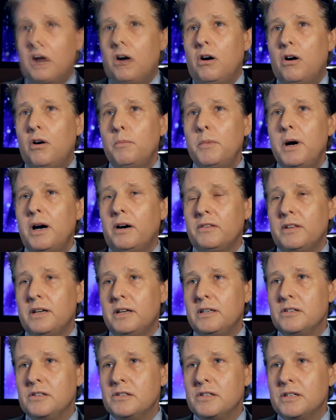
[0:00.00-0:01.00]
Home health
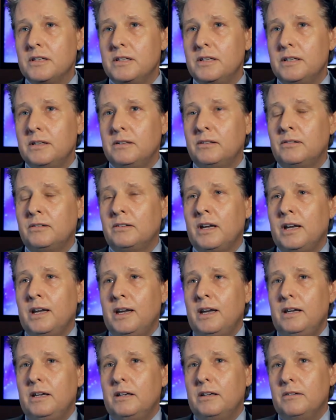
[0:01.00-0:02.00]
agencies
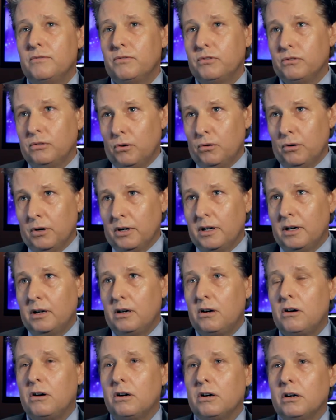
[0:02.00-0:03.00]
in
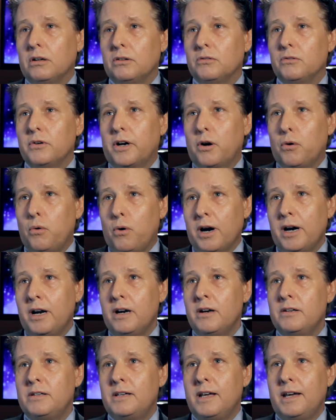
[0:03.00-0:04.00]
Florida are
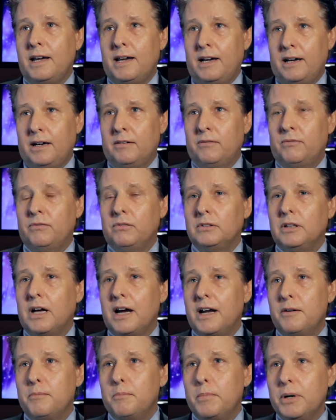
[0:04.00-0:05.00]
required to have
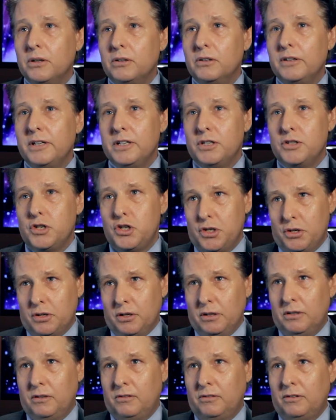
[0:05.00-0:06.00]
liability
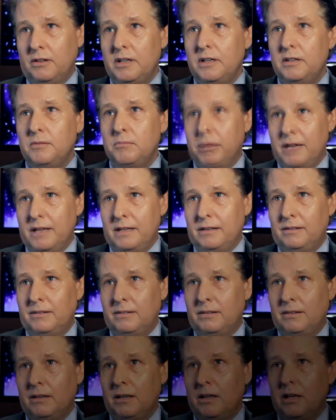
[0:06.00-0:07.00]
insurance in place.